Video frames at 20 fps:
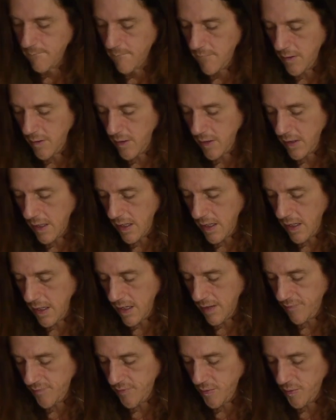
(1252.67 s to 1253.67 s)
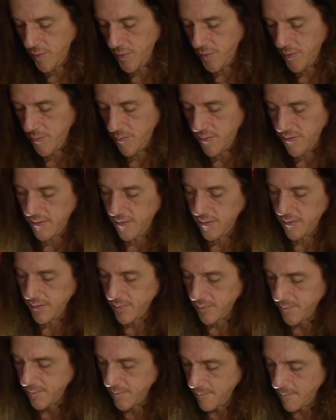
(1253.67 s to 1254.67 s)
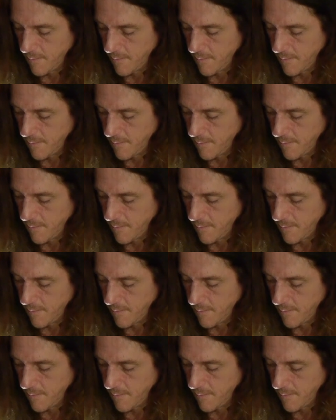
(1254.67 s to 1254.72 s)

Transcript: And you kind of have to hold them still